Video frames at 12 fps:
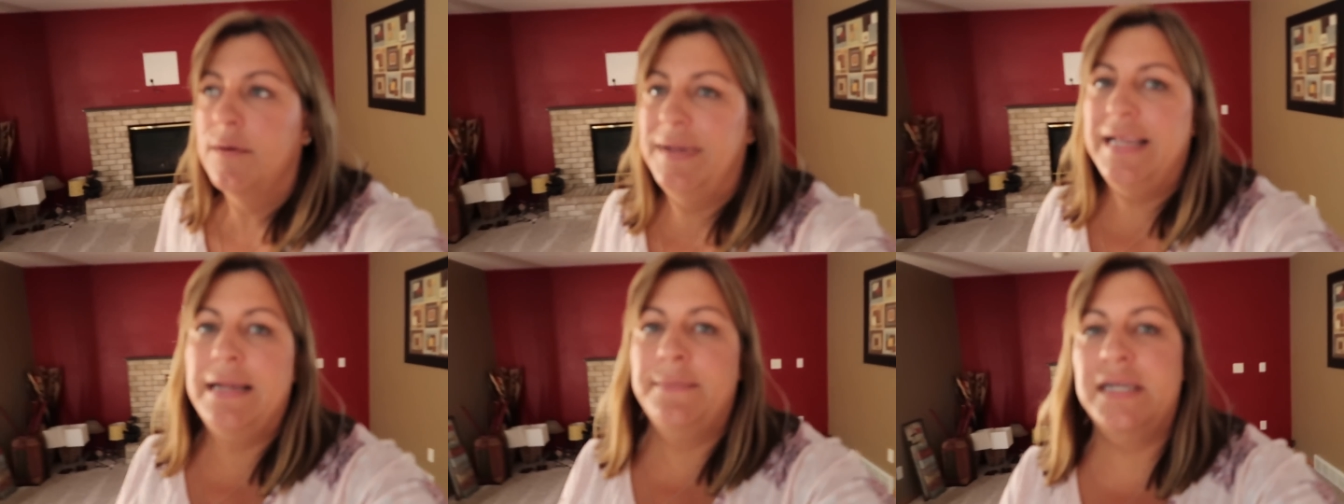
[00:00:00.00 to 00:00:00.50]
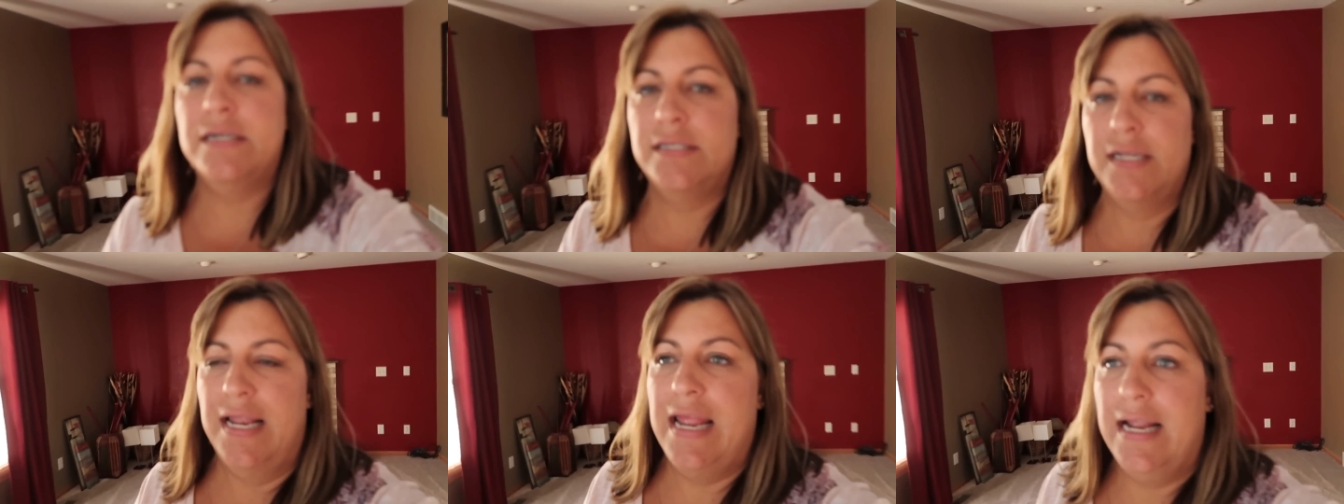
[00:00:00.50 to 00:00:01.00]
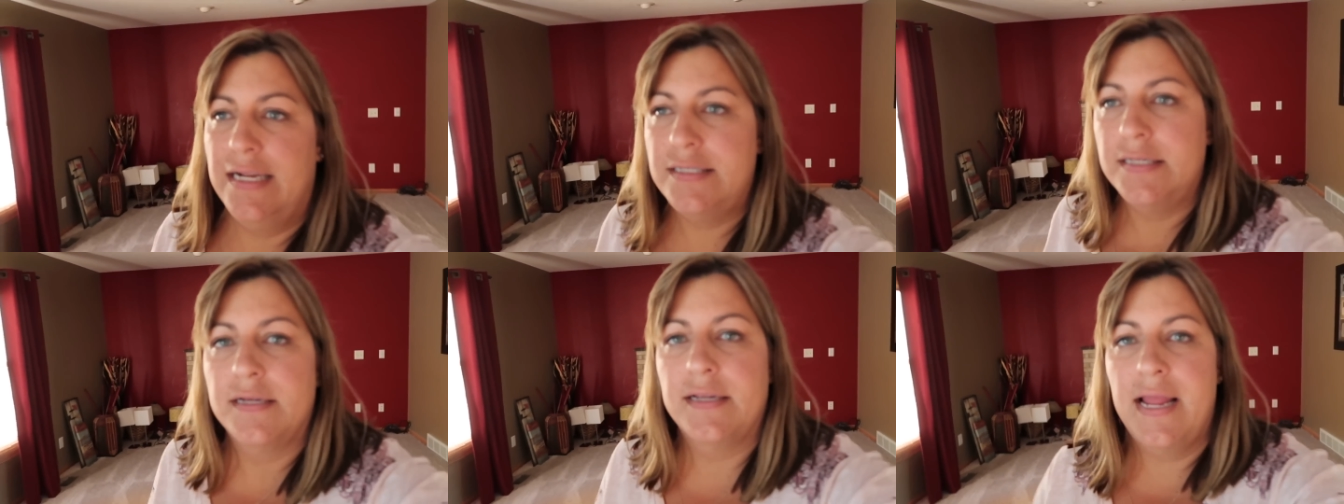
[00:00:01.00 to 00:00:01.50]
We came here today
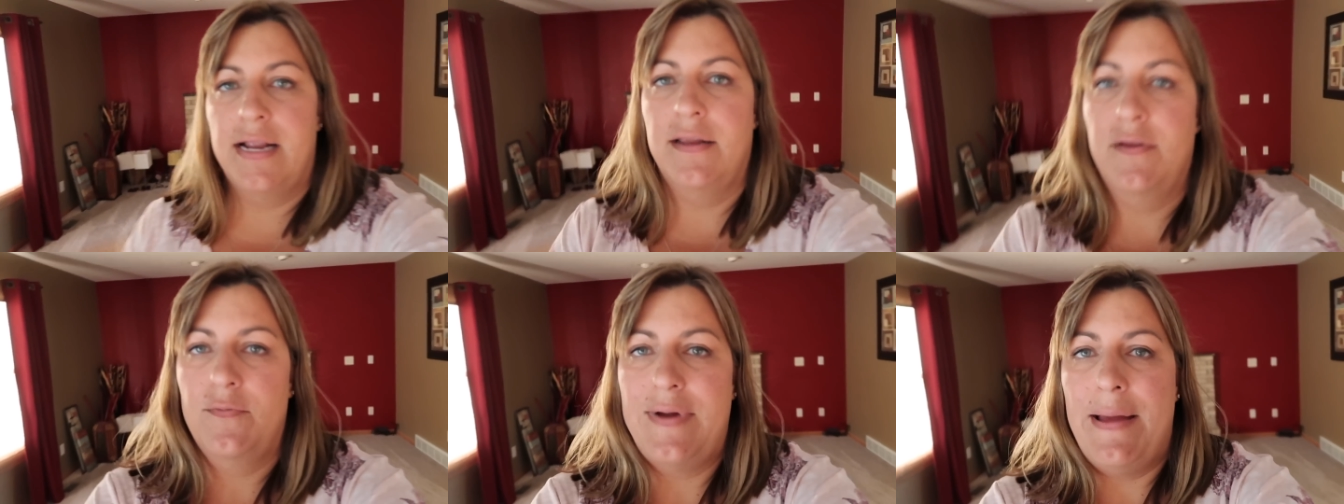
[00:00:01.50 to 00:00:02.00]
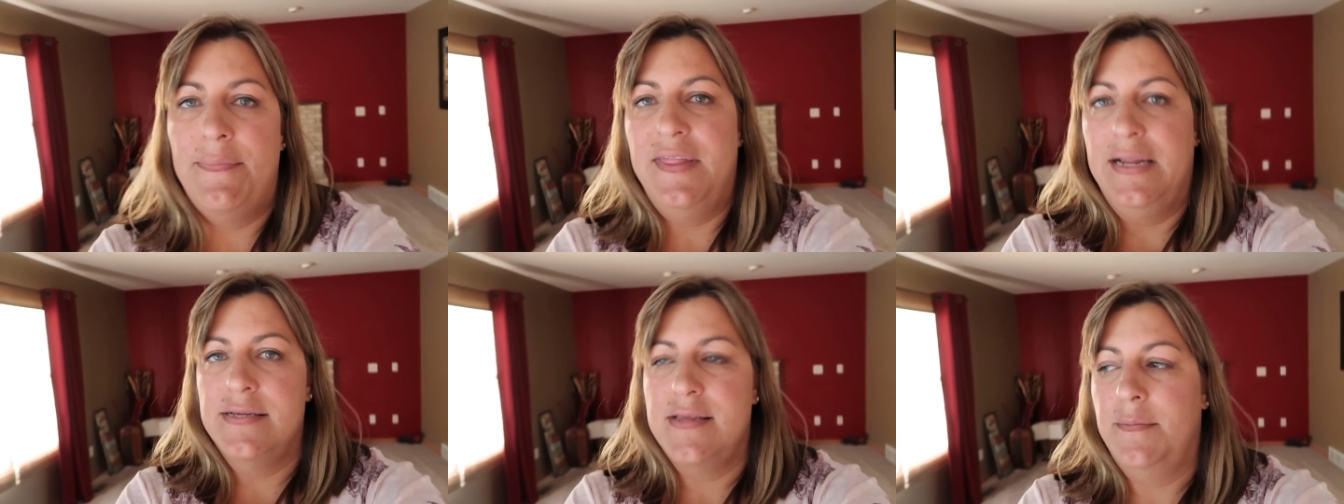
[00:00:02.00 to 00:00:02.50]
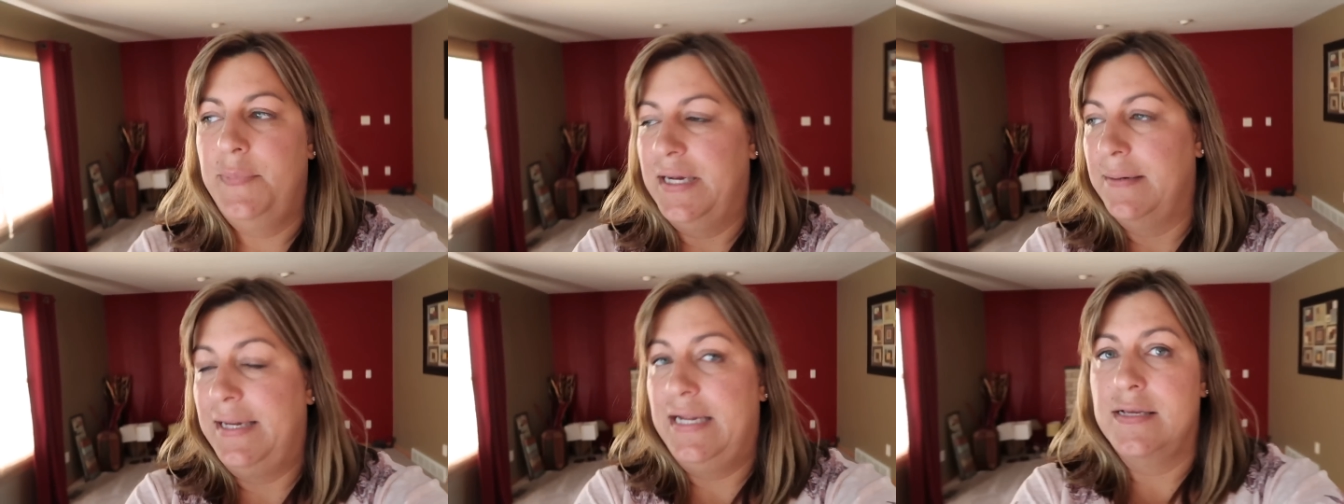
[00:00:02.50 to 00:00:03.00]
to kind of wrap things up
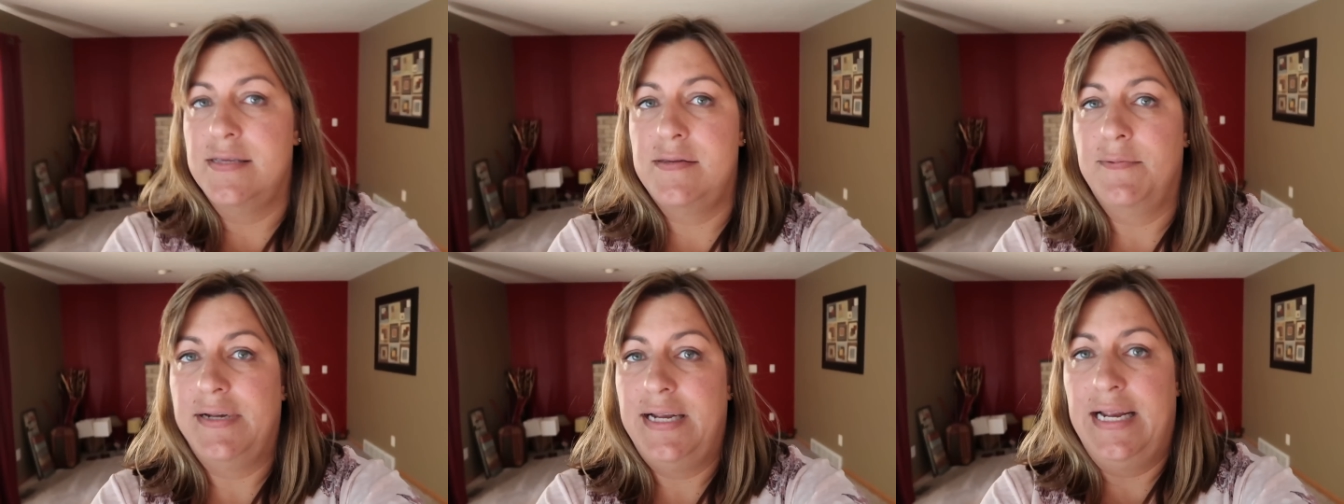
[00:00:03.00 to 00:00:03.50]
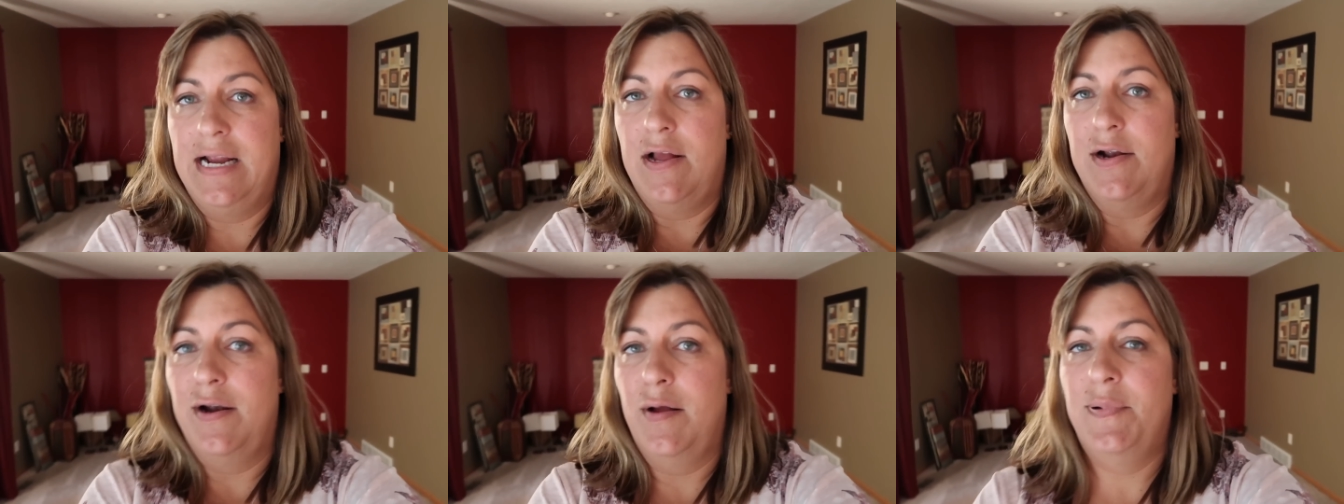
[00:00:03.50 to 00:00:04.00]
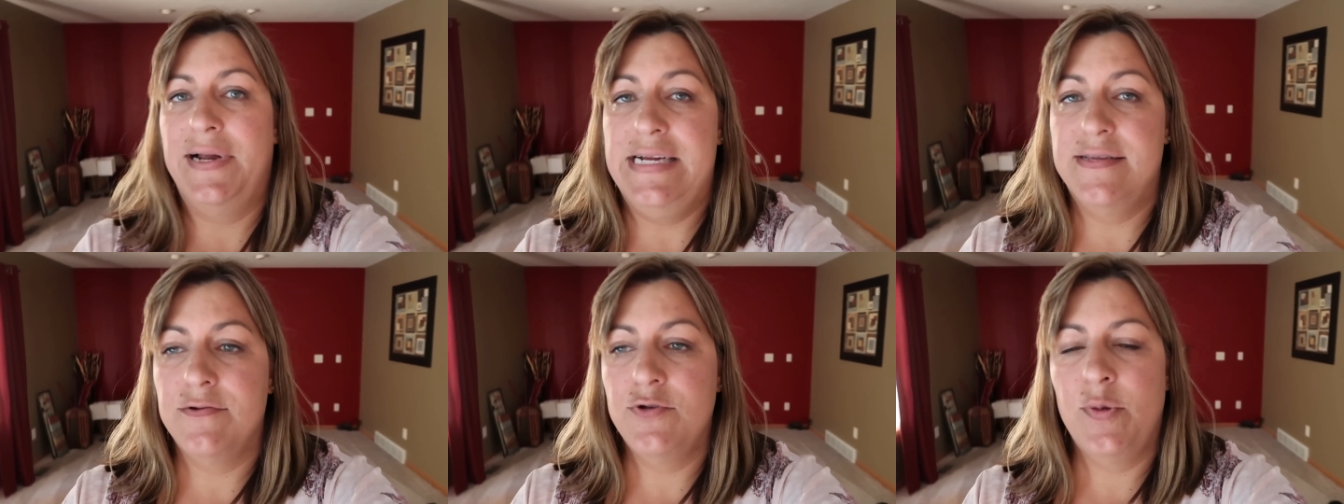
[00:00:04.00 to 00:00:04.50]
here because we're getting our
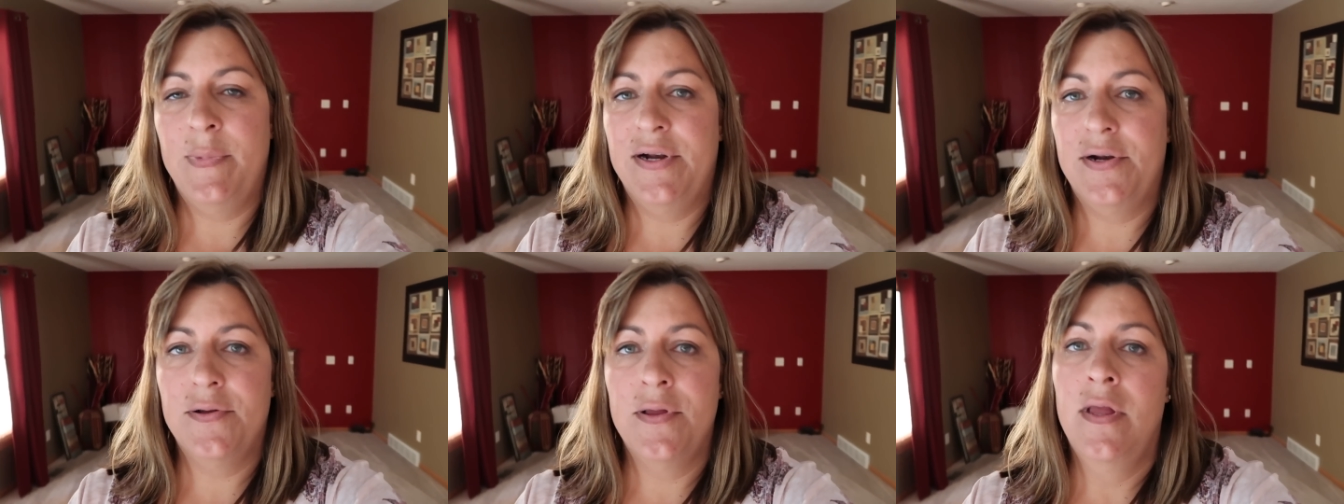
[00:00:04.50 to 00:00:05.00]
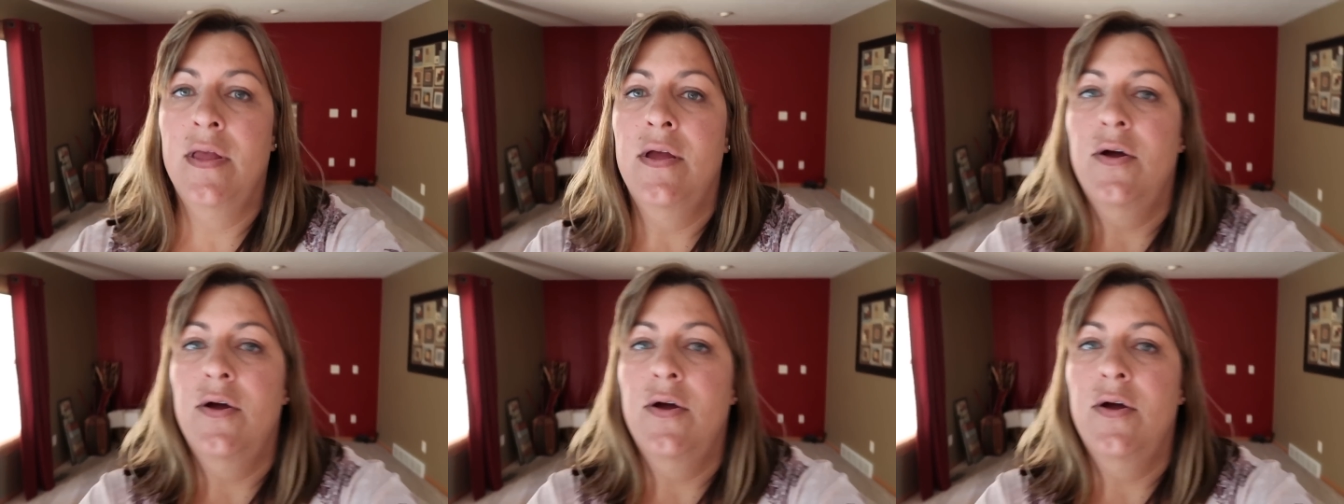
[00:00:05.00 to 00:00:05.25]
appraisal tomorrow.